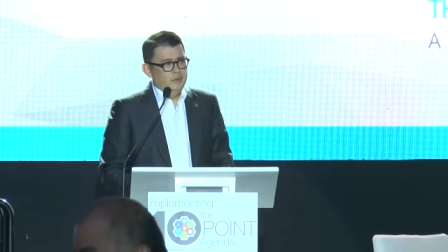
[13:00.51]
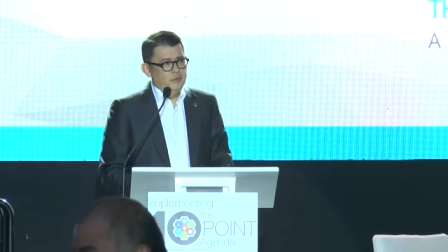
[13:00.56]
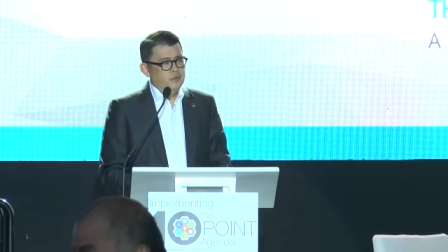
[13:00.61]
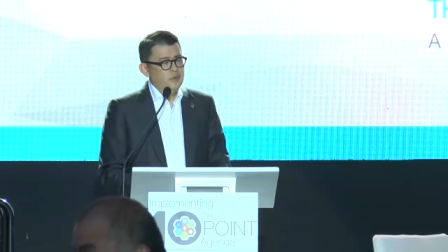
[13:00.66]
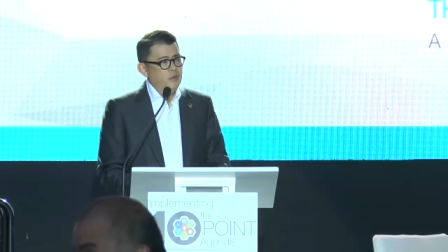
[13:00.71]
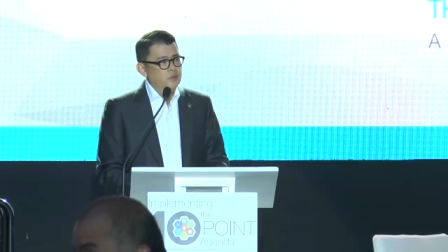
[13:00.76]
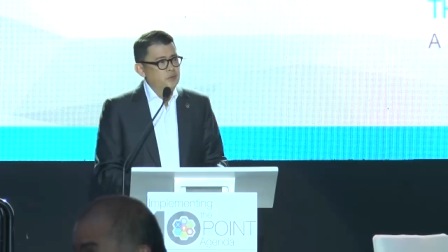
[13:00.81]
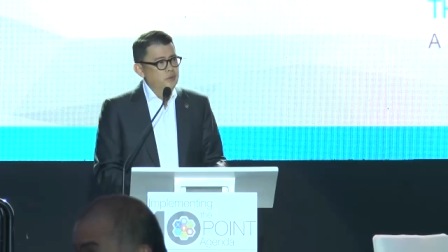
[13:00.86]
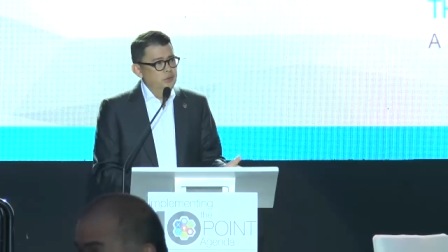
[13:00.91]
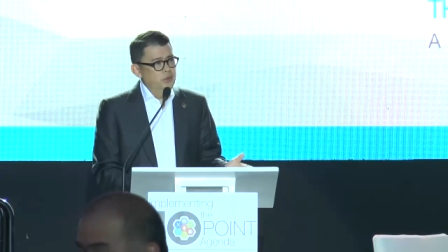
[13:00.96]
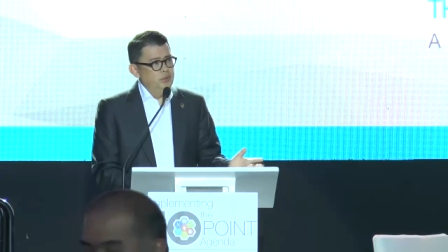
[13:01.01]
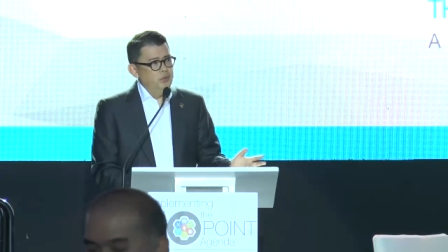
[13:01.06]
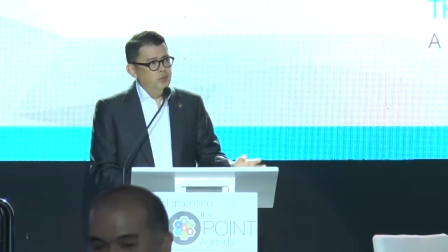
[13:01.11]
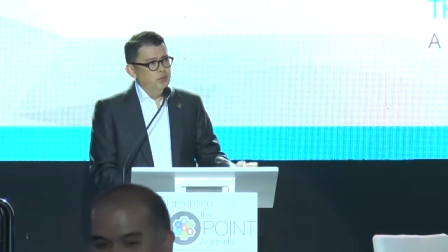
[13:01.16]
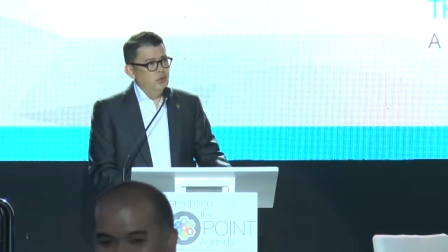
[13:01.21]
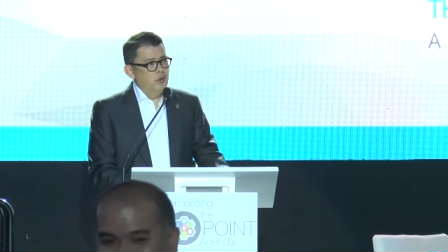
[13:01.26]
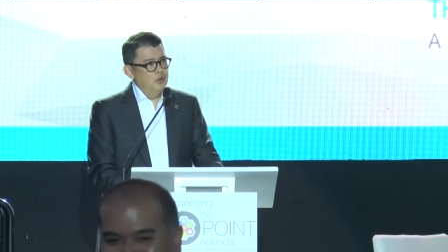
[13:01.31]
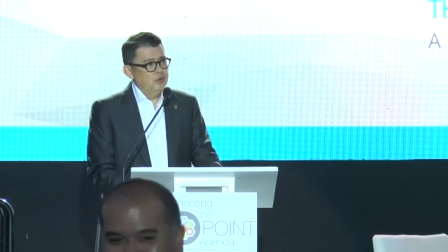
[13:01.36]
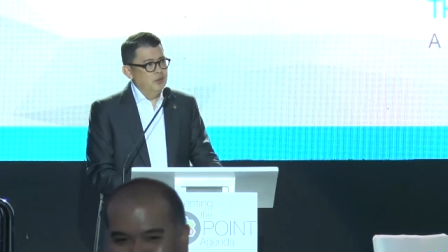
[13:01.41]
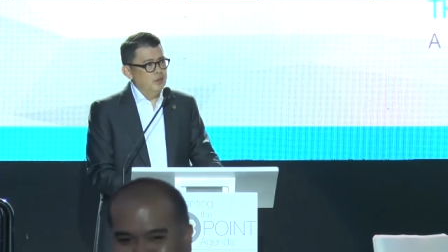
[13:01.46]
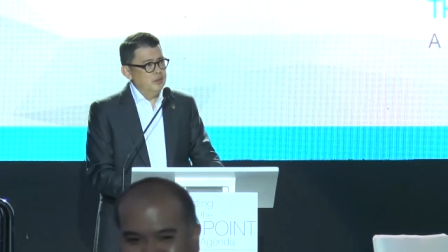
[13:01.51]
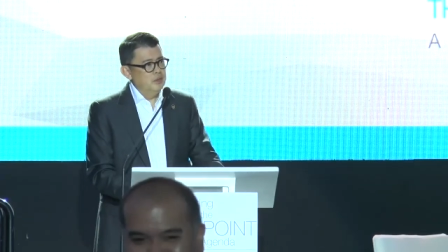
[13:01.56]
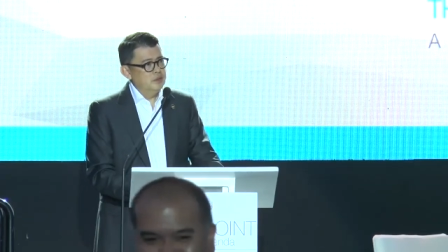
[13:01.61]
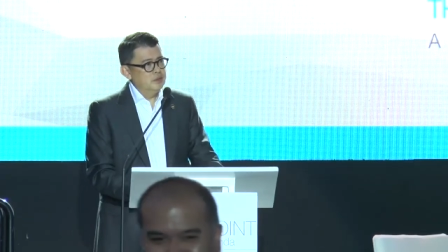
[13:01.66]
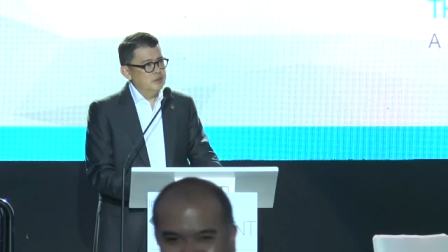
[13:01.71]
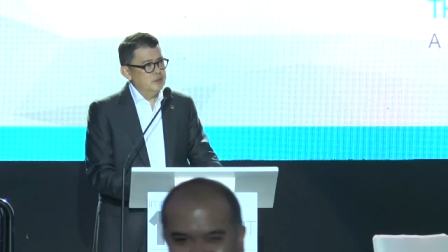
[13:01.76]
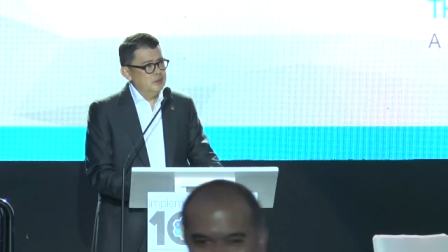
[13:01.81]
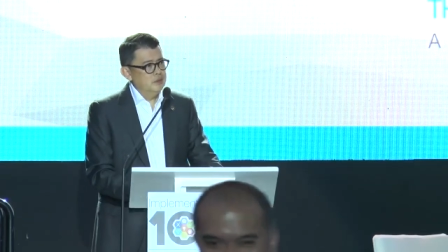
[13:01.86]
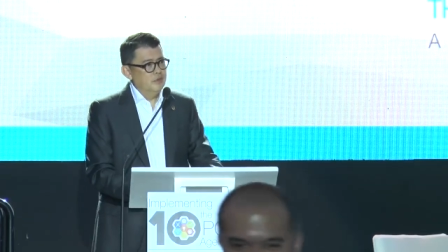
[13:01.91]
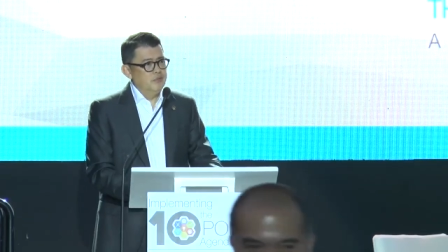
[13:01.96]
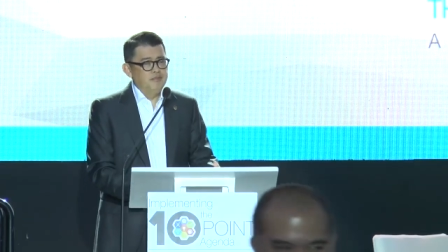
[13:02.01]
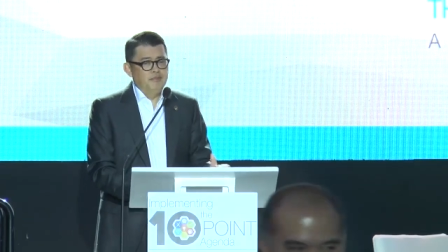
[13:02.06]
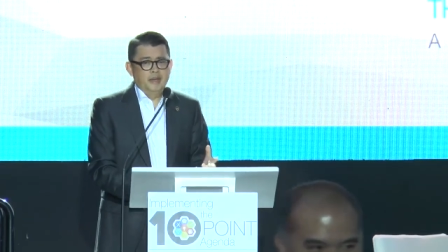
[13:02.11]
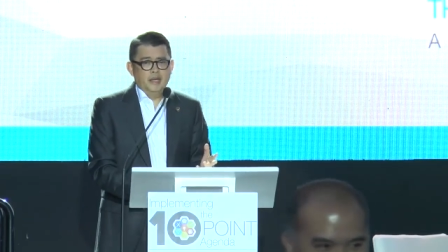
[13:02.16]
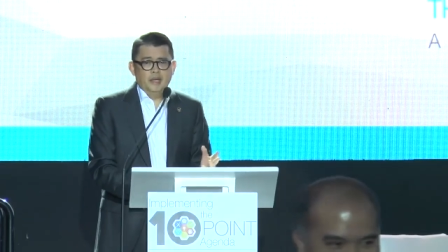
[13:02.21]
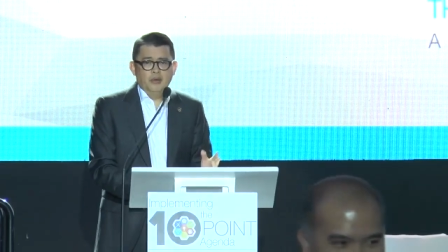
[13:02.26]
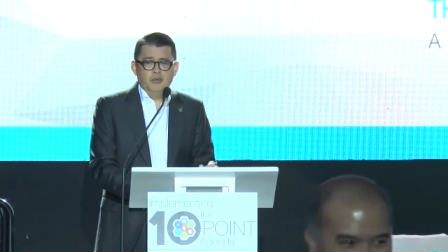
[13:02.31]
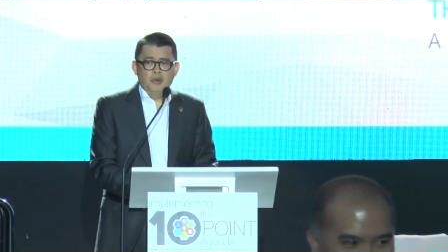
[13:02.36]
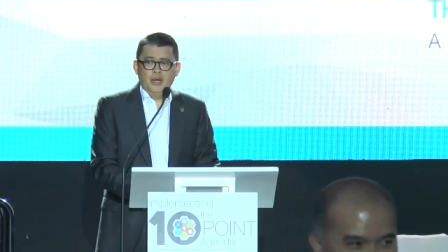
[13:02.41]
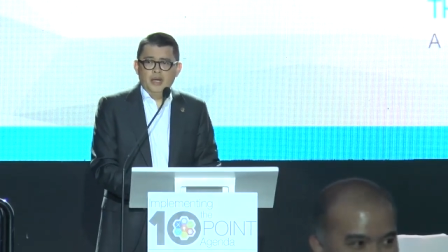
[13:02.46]
You talk to the new owners of
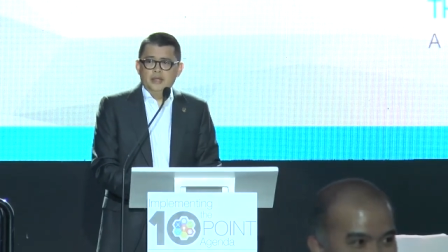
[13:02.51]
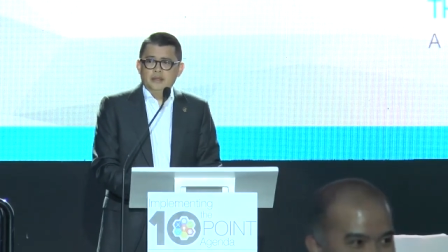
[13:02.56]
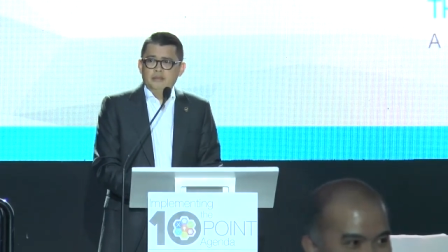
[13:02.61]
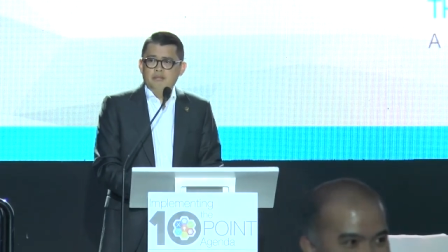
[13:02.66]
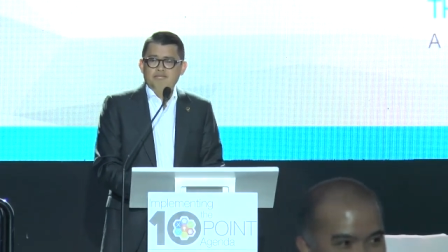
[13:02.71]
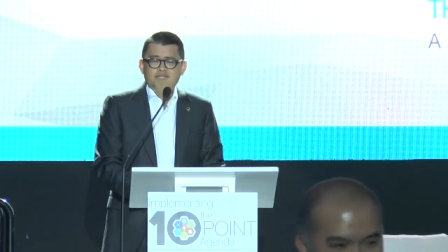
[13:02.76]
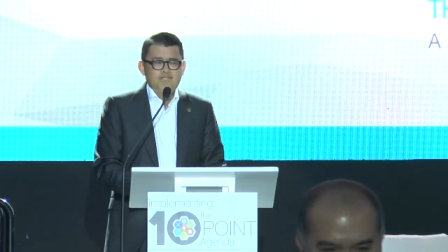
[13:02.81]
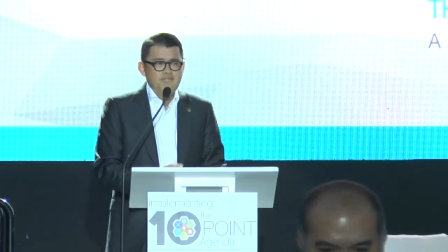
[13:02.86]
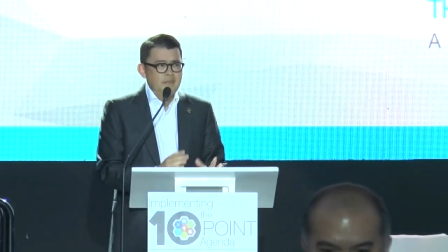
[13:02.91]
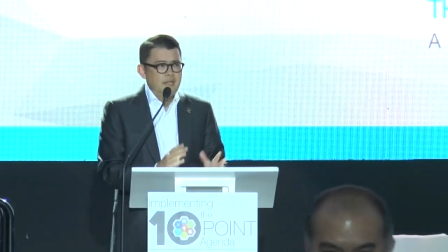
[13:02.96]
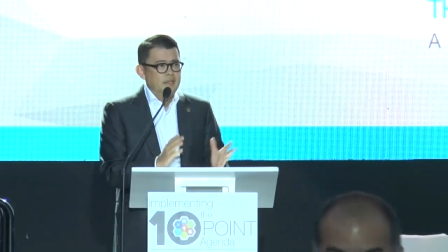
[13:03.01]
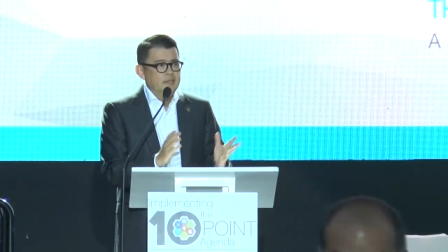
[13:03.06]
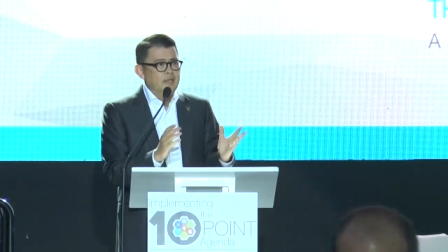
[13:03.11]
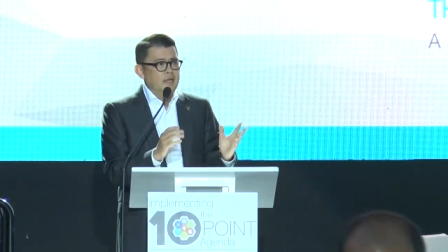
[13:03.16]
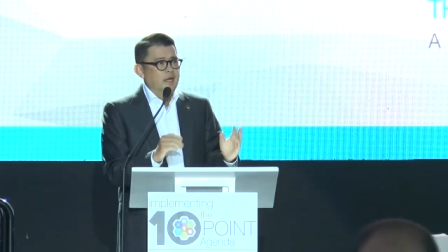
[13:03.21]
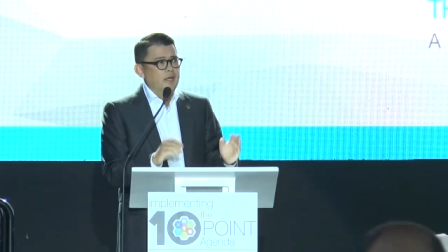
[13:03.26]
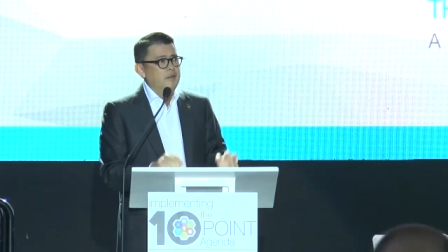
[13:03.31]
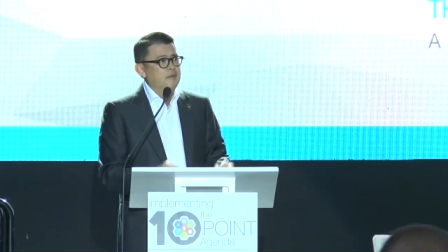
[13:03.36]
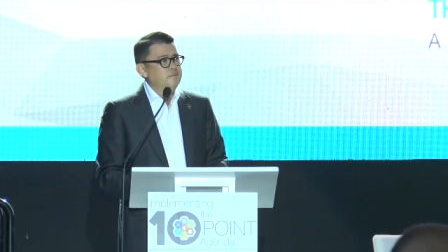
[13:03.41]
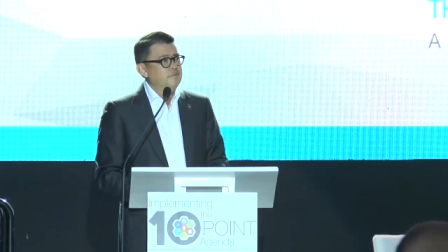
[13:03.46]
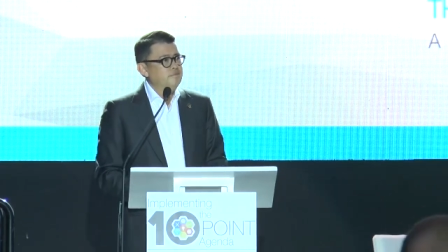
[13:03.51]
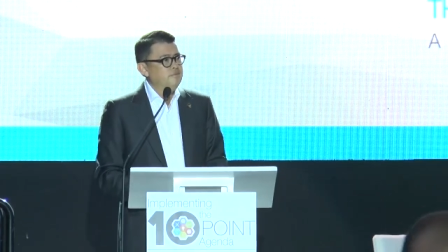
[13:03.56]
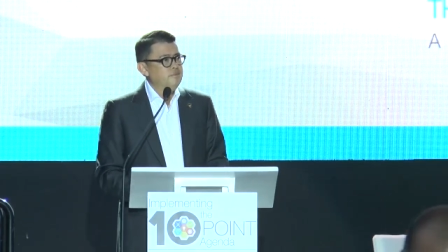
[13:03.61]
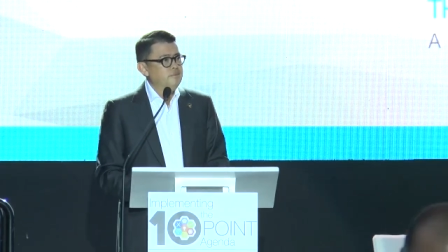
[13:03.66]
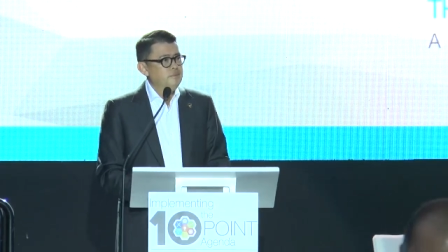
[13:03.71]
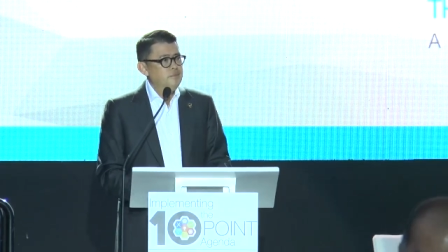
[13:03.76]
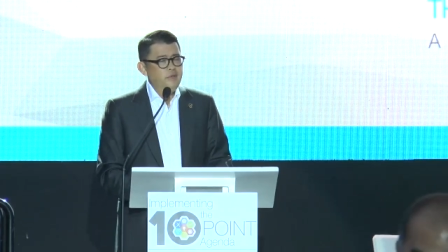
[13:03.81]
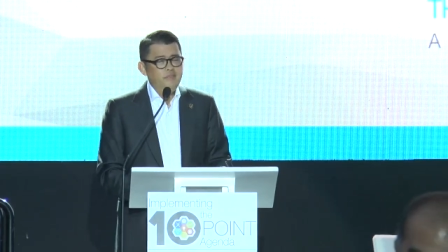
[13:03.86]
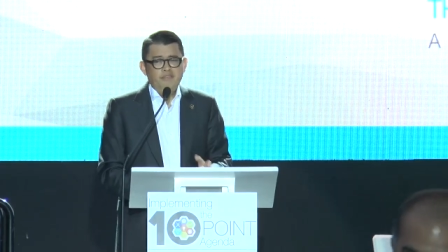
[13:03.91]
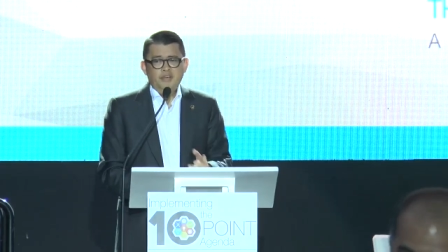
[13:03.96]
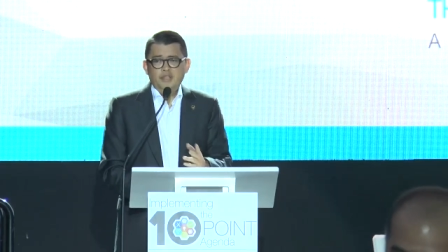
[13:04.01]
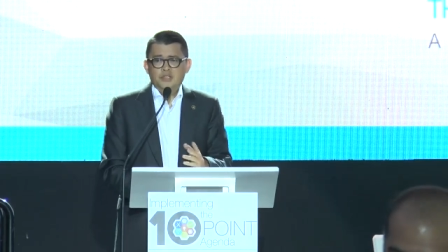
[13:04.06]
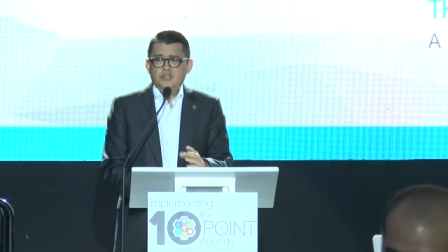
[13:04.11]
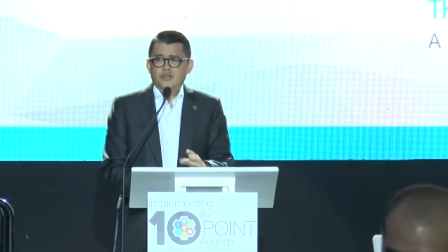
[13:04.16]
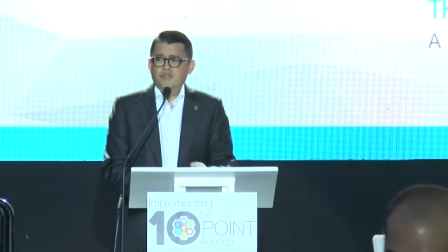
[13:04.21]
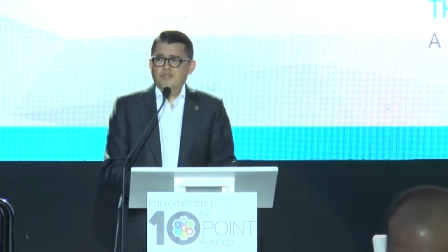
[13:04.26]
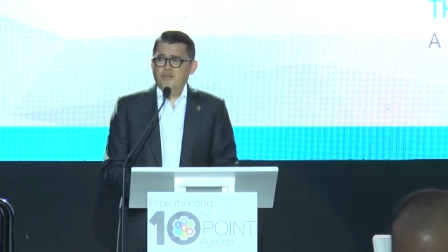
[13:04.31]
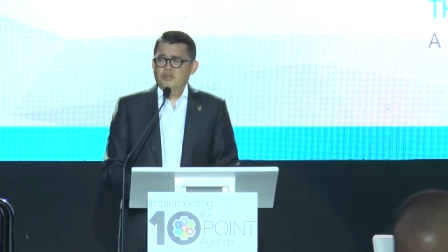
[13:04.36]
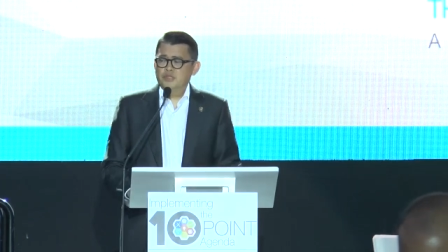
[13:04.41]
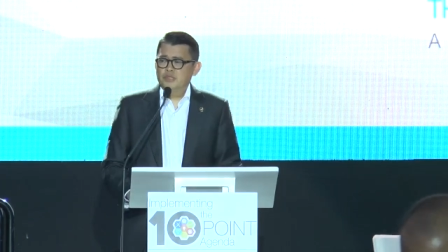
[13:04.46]
Megawide, Edgar, their
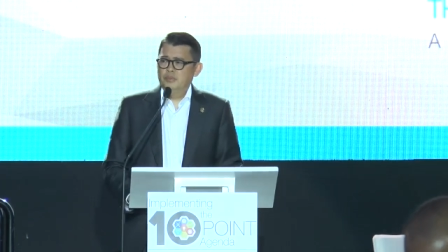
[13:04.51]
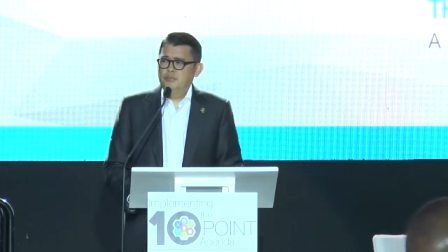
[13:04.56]
vision for